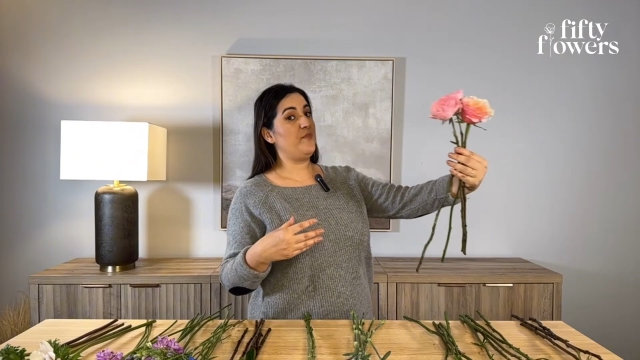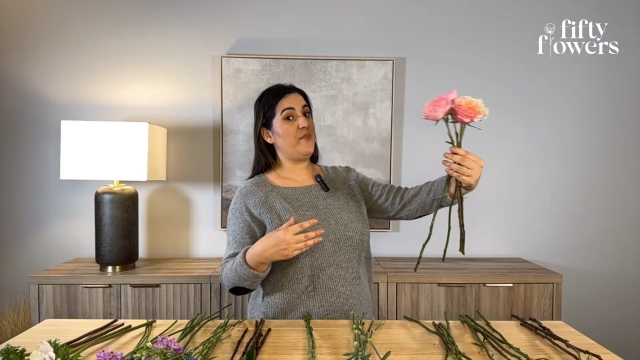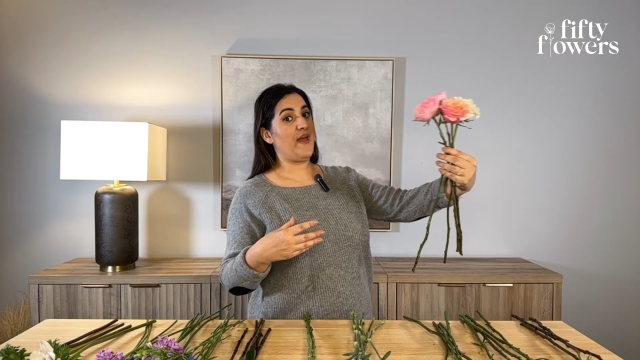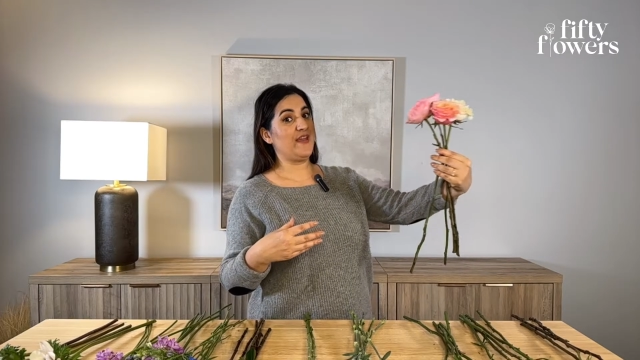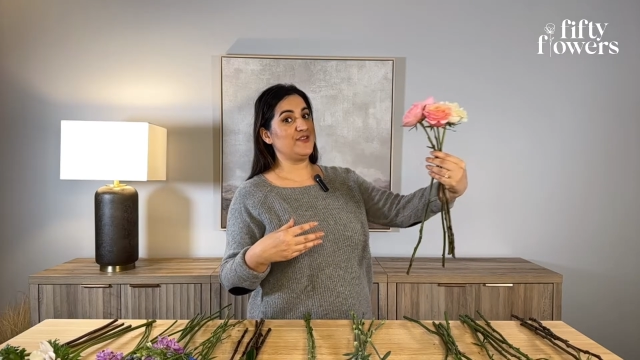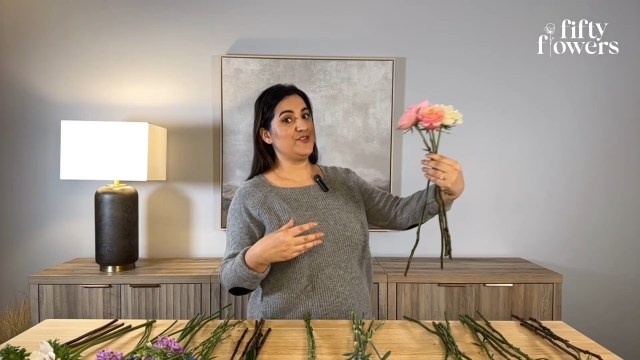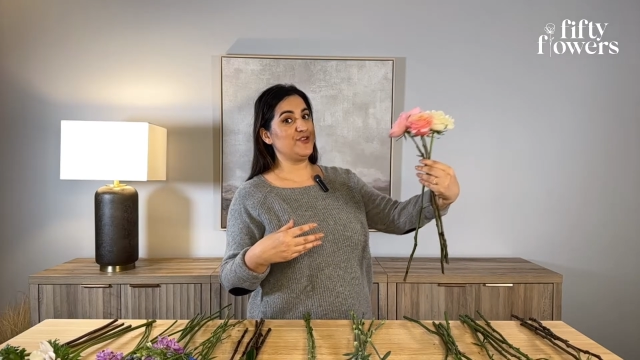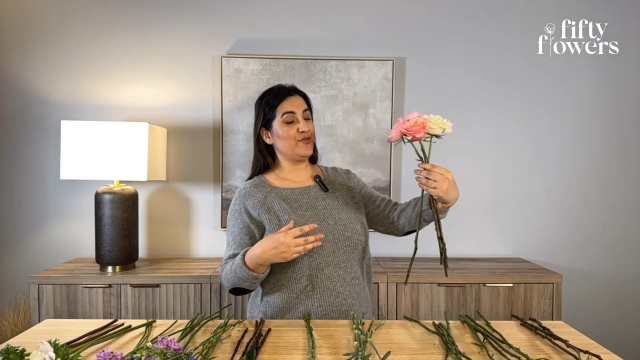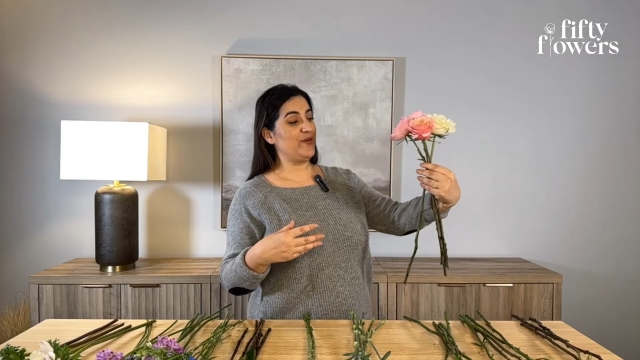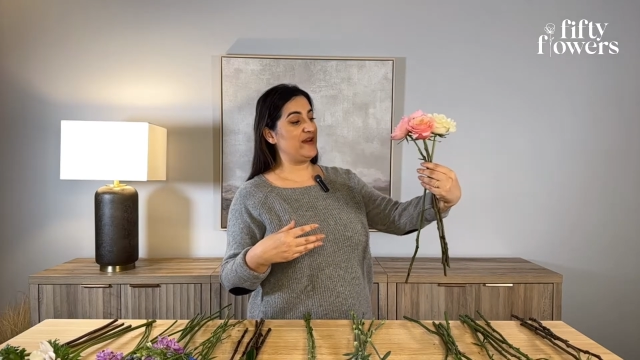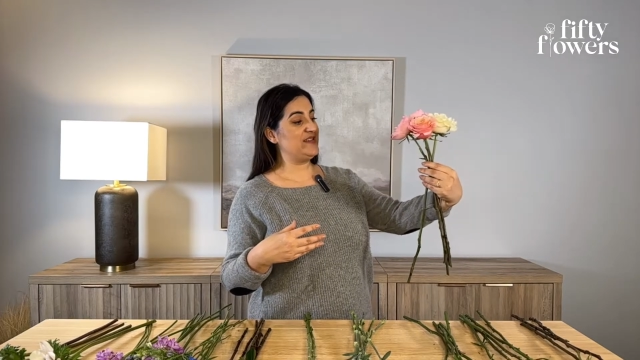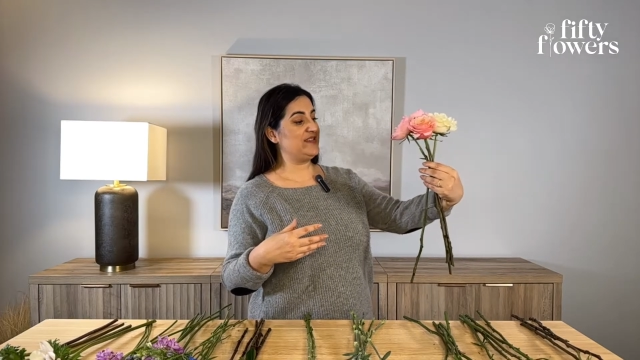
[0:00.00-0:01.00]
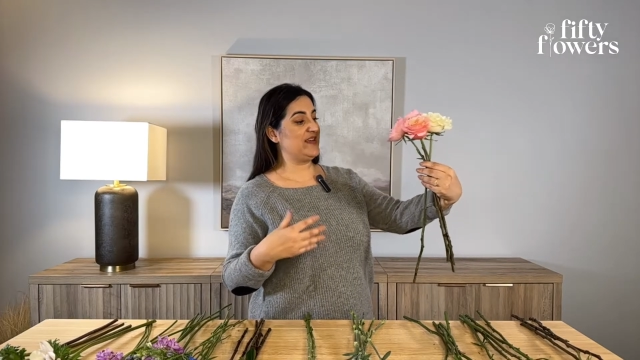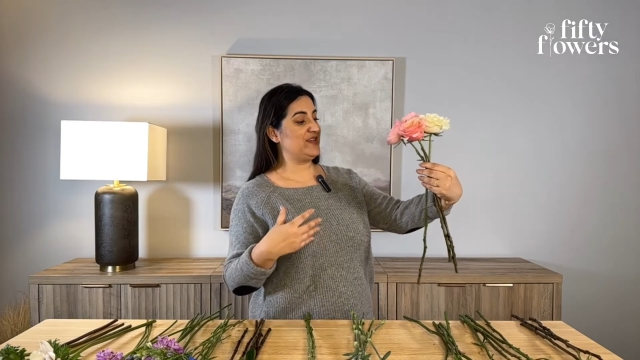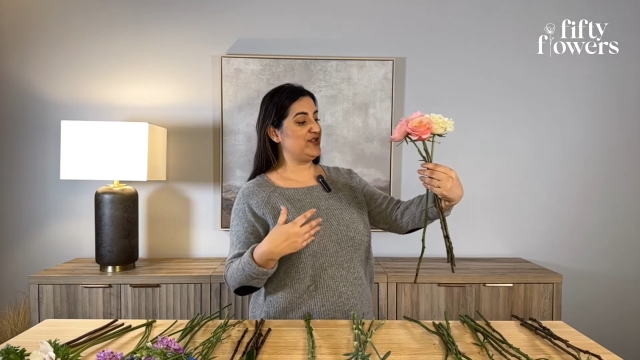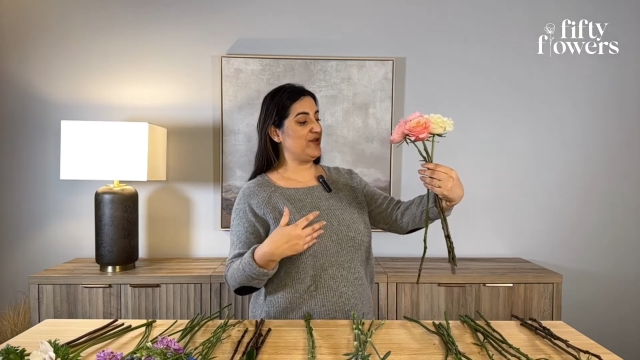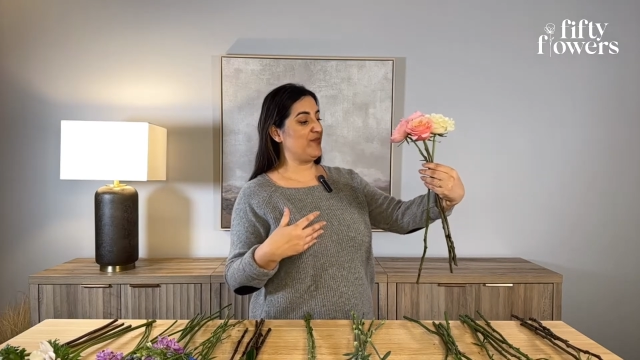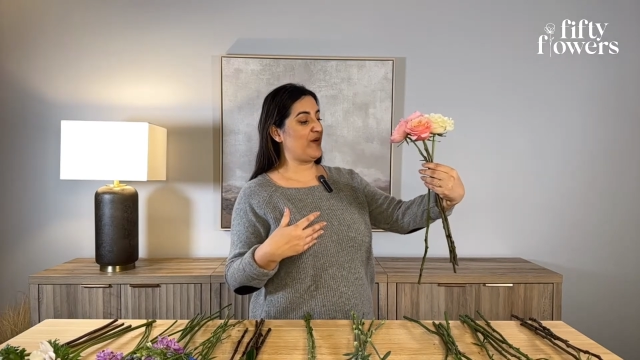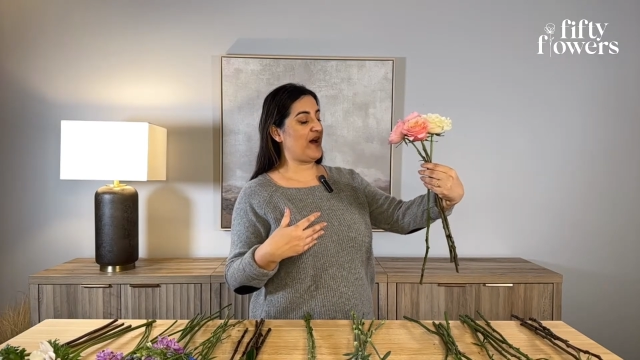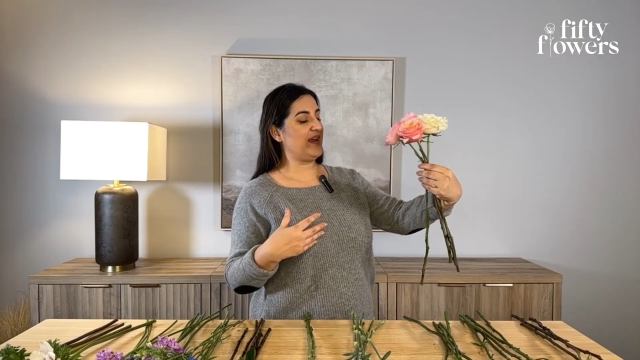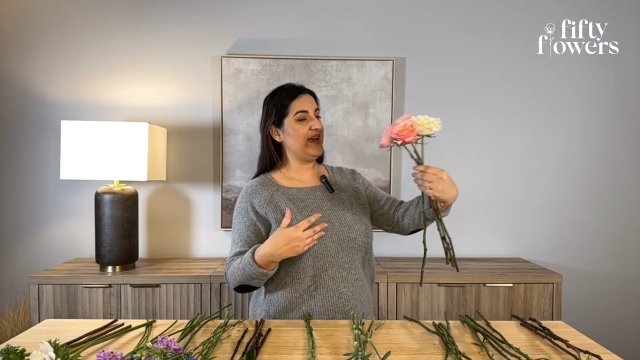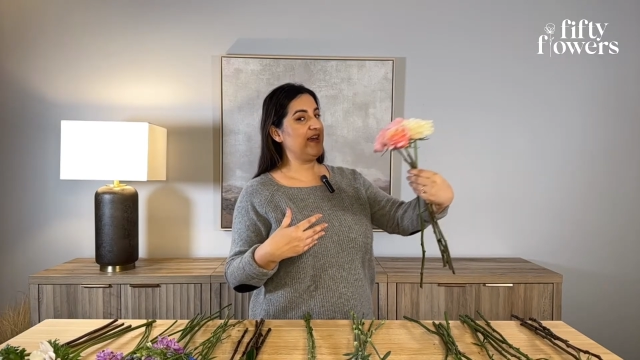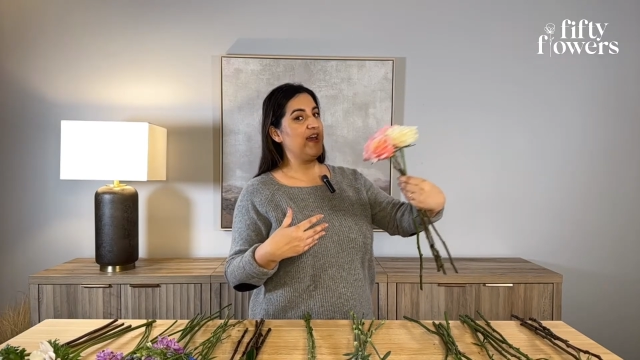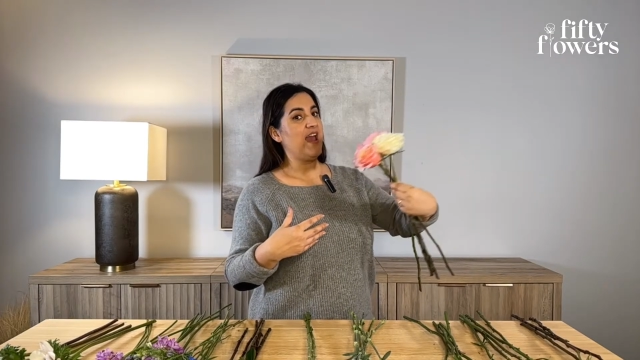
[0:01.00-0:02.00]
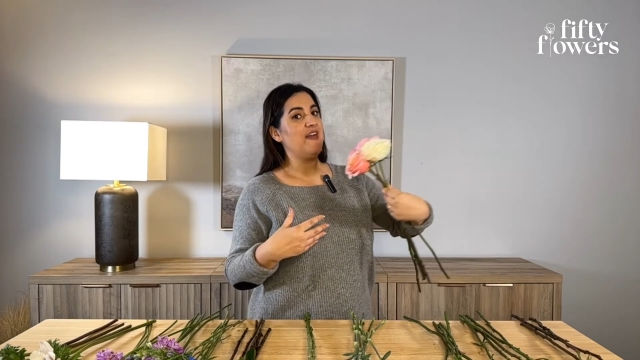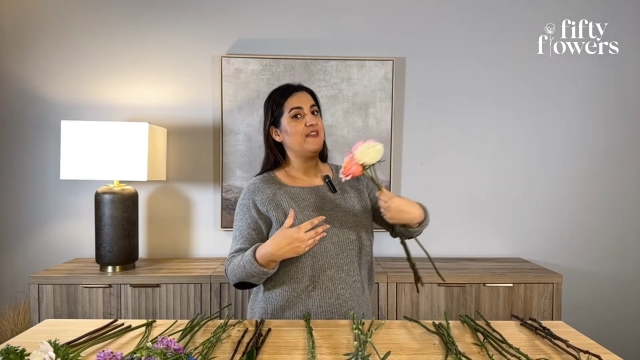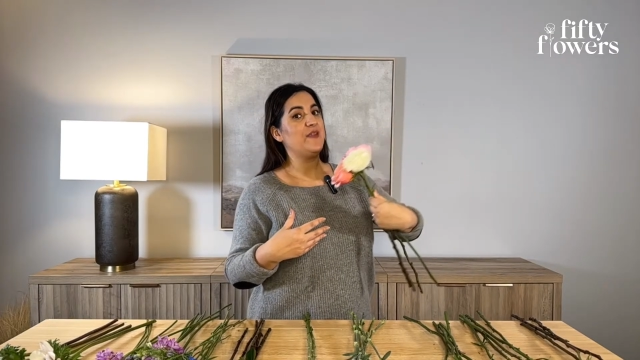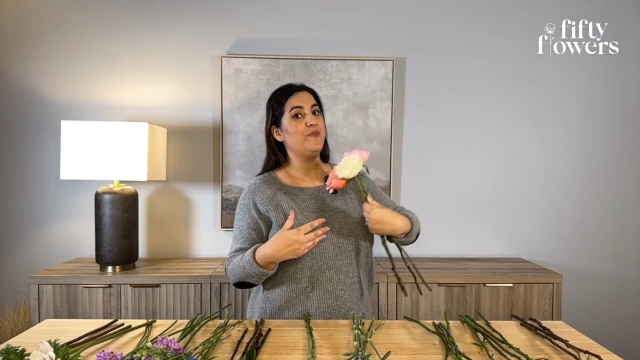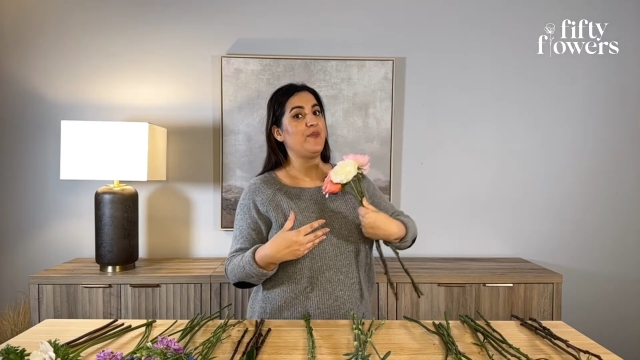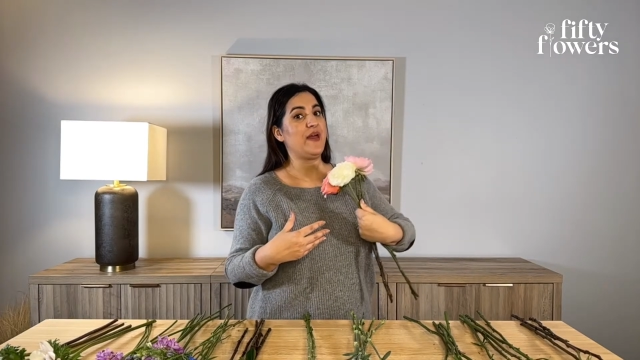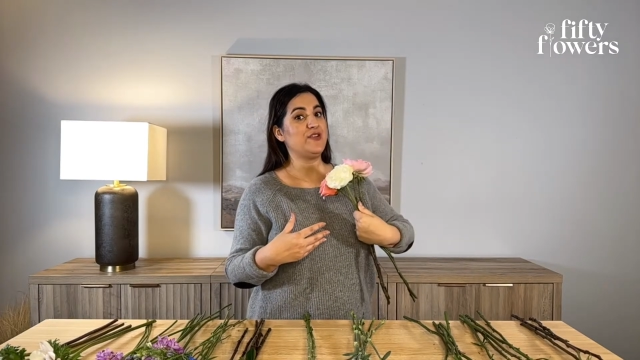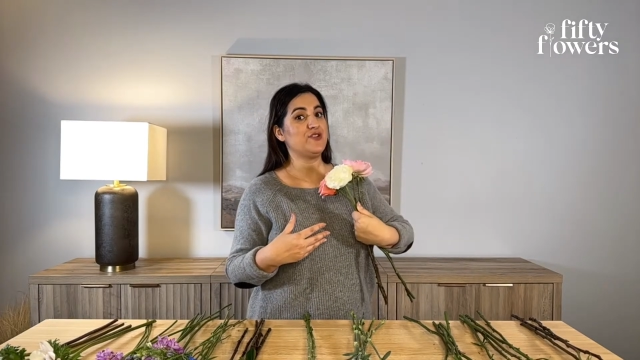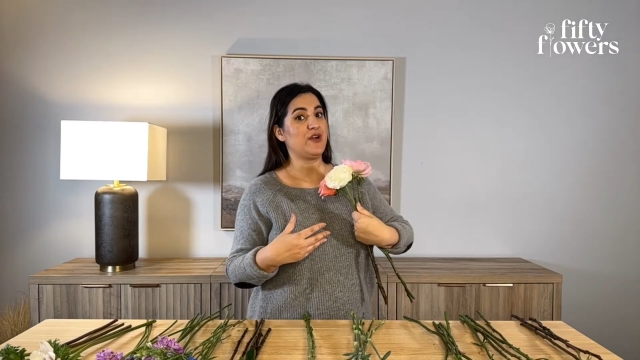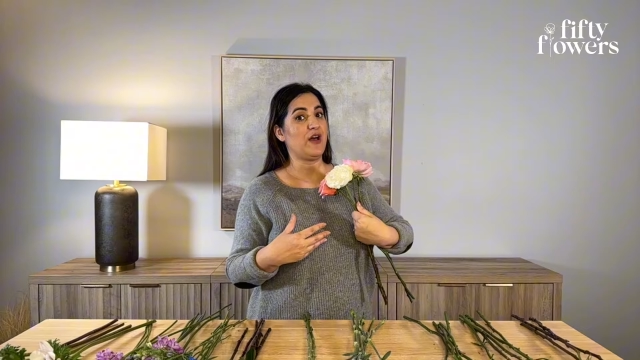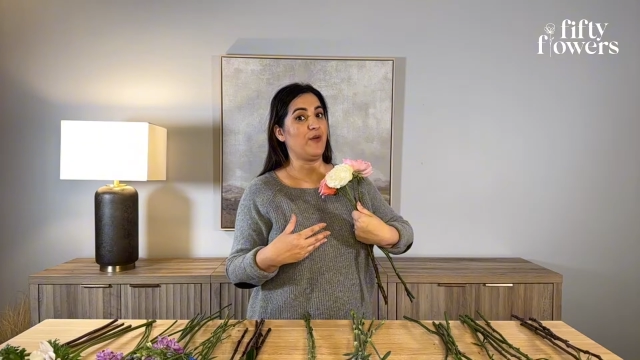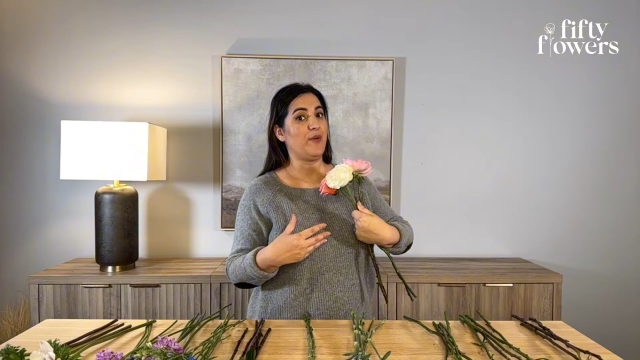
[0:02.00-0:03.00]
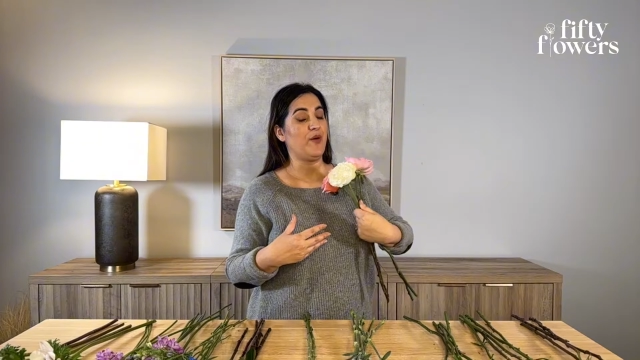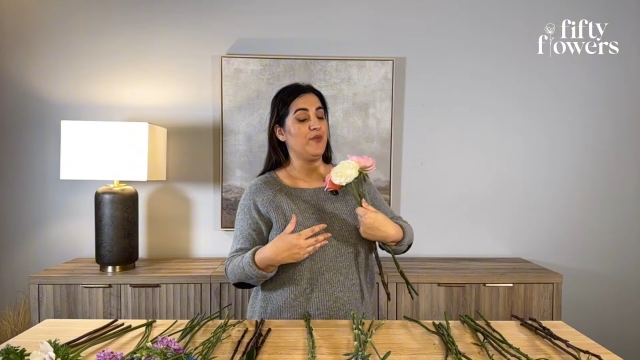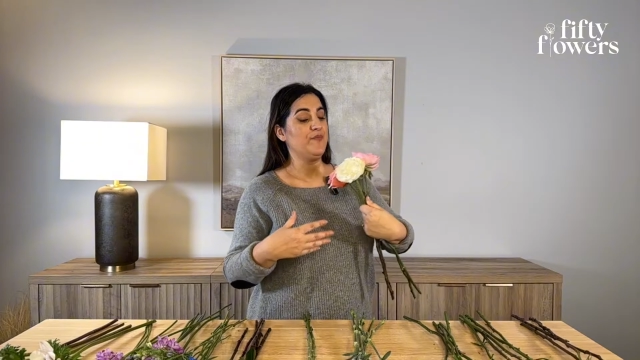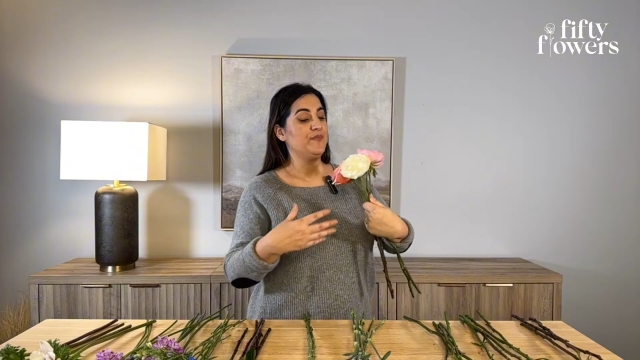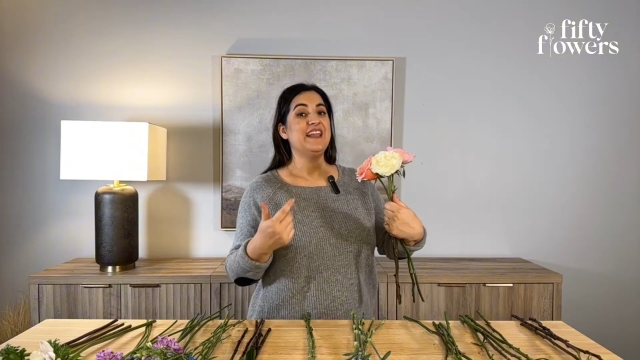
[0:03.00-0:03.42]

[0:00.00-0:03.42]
bend your wrist into your body, and then bend your elbow.